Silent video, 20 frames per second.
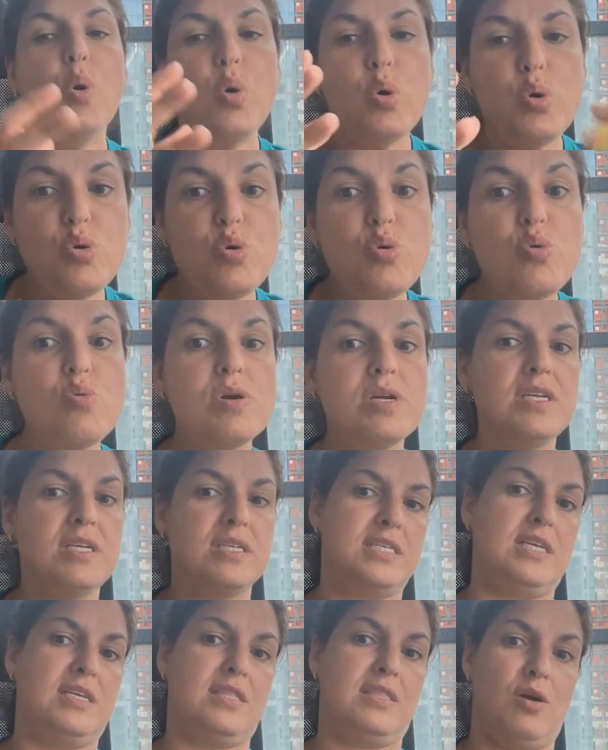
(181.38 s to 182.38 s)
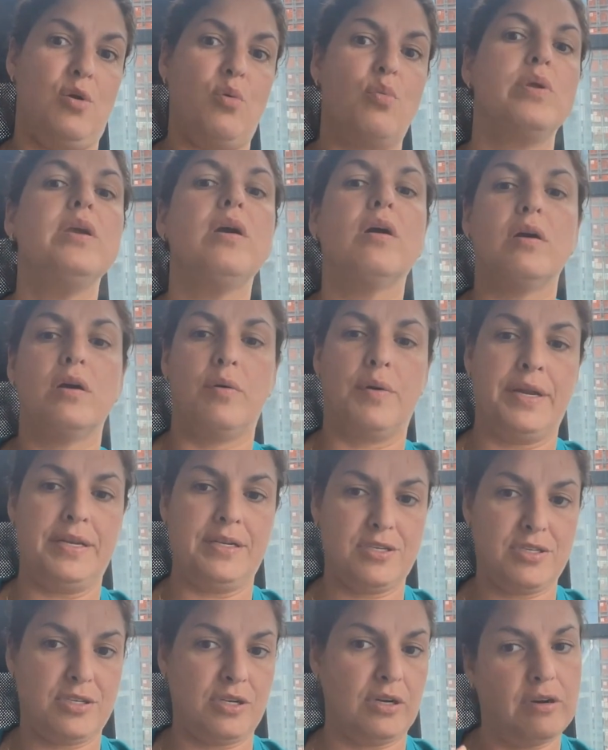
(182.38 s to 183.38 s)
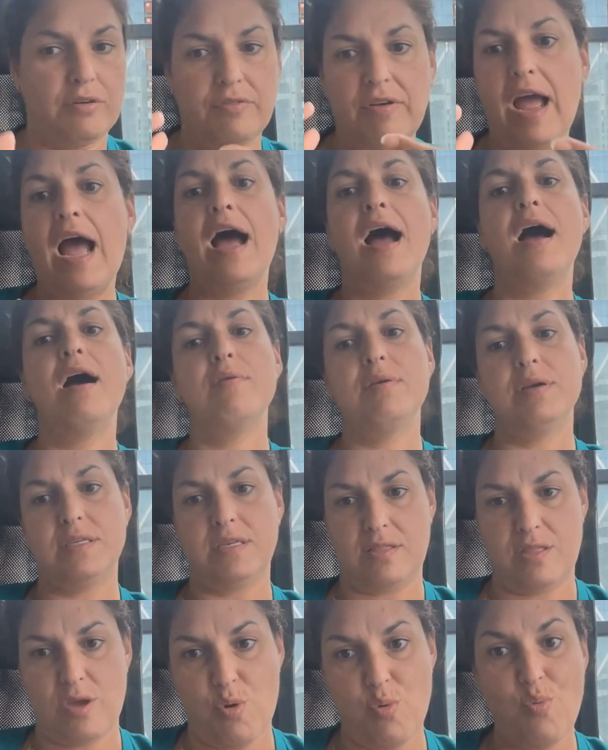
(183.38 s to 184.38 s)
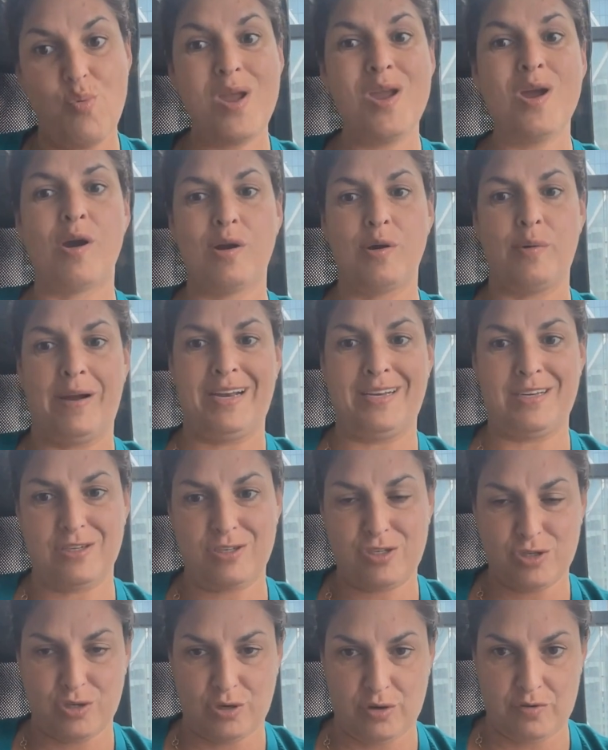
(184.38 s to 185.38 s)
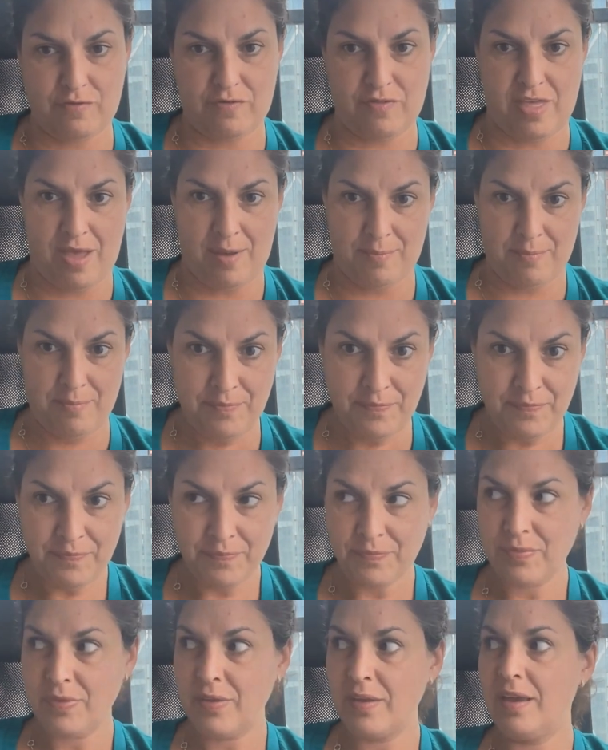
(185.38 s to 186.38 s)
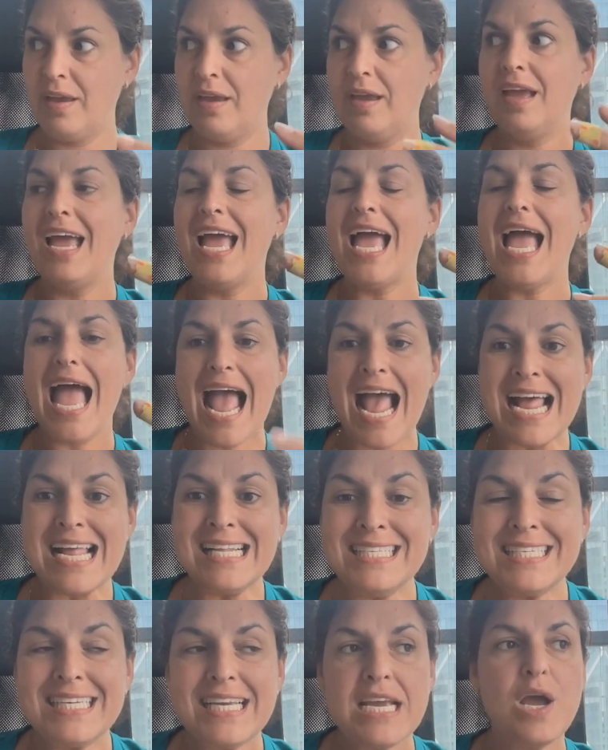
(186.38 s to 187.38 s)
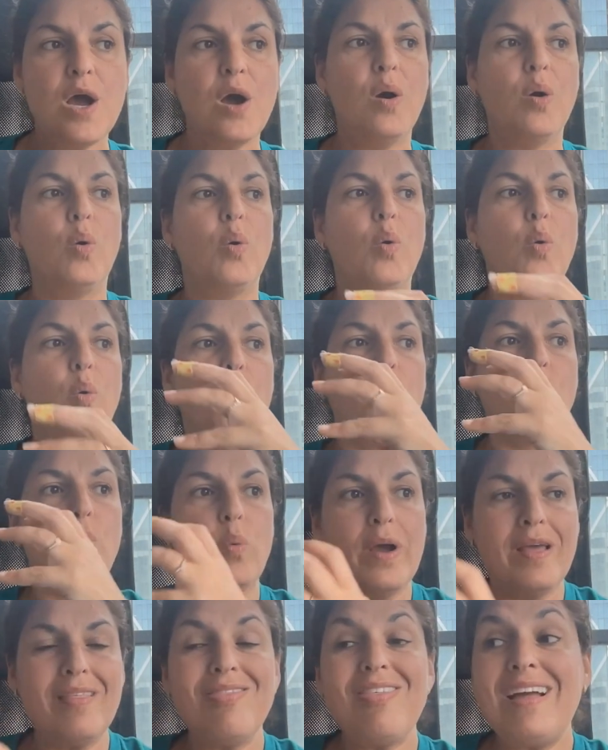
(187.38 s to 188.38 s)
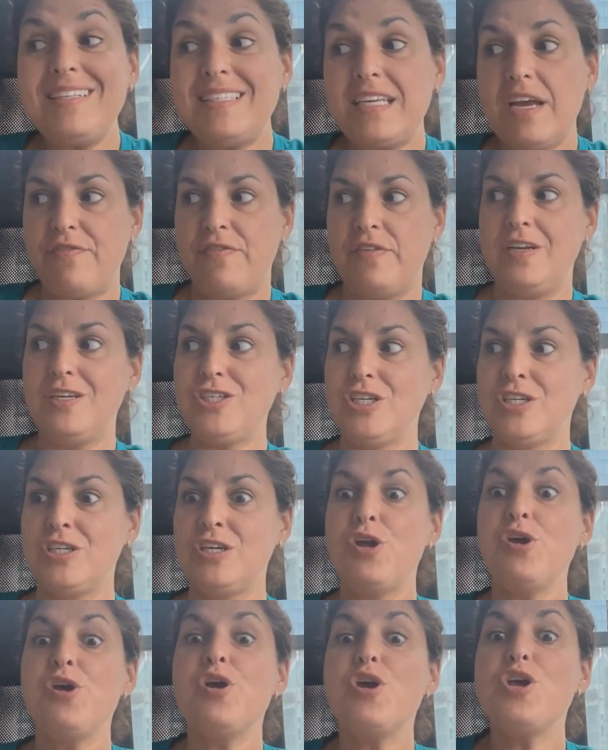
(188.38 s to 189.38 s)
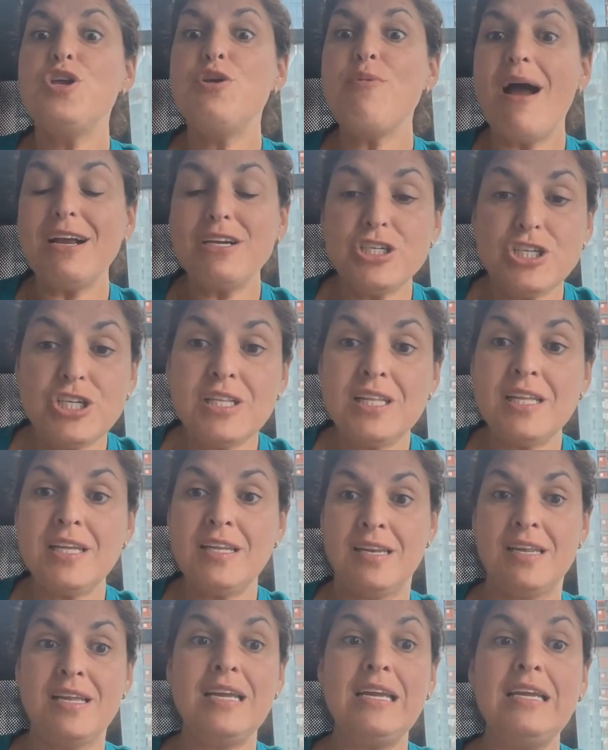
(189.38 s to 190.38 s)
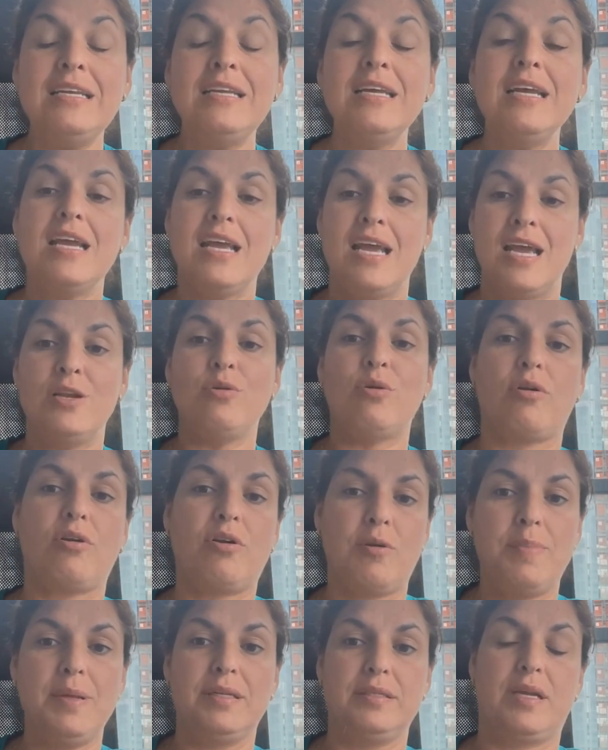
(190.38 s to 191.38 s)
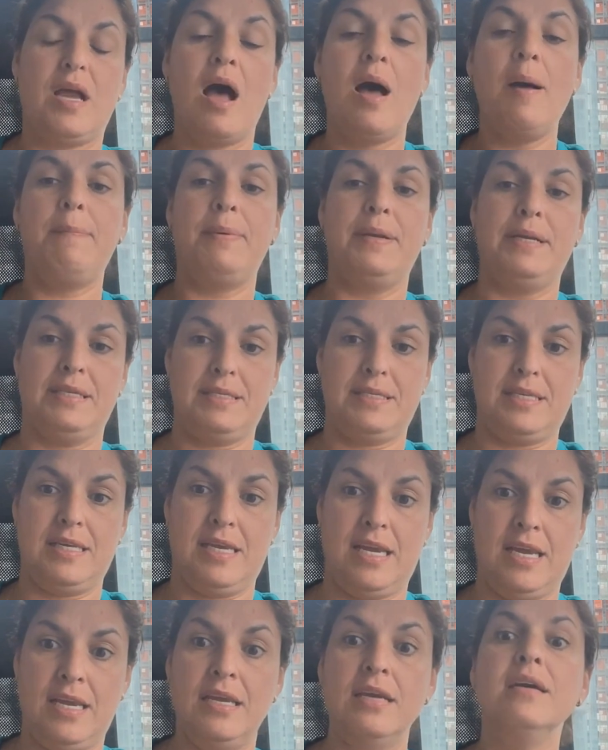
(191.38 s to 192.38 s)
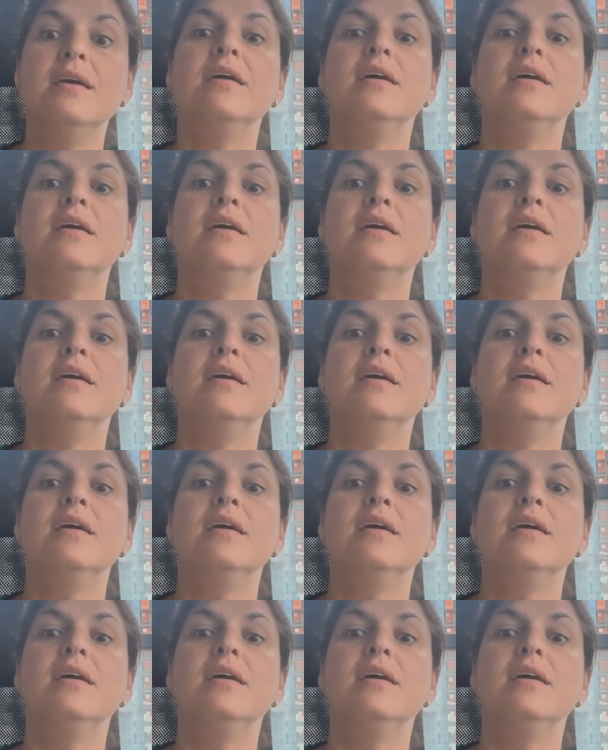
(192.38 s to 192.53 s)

Who is it that we are going to serve? How is it that we are going to serve them? And with that definition, you actually need, in order to build competency,